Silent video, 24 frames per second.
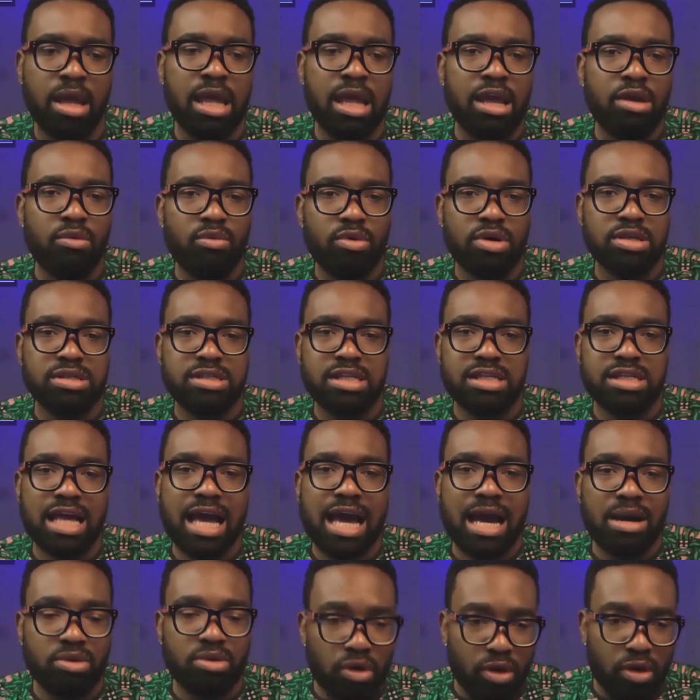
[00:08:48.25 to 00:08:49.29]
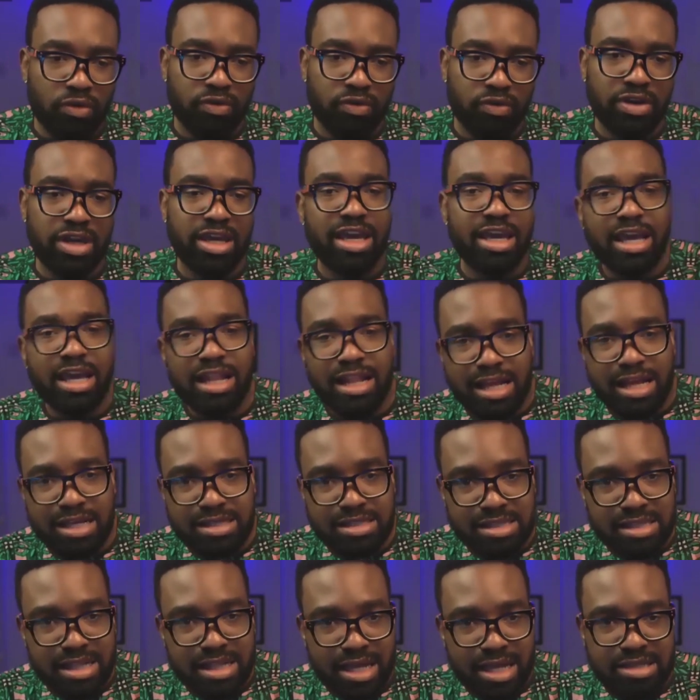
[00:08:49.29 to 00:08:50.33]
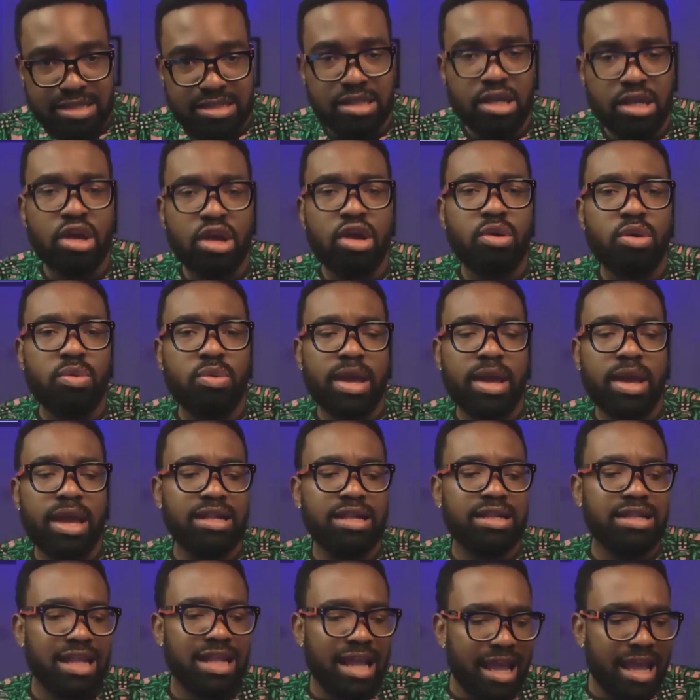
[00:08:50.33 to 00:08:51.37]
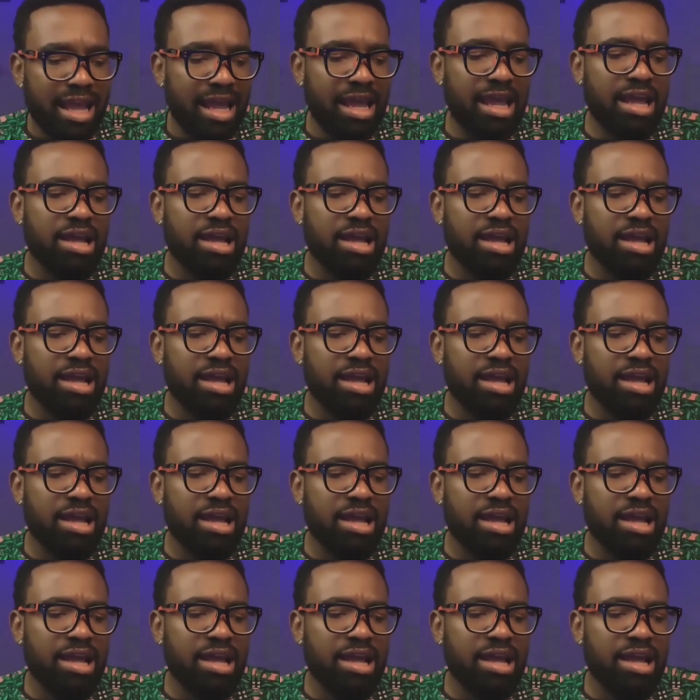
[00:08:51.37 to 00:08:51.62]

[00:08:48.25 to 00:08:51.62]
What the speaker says: Was it out of carelessness? Were they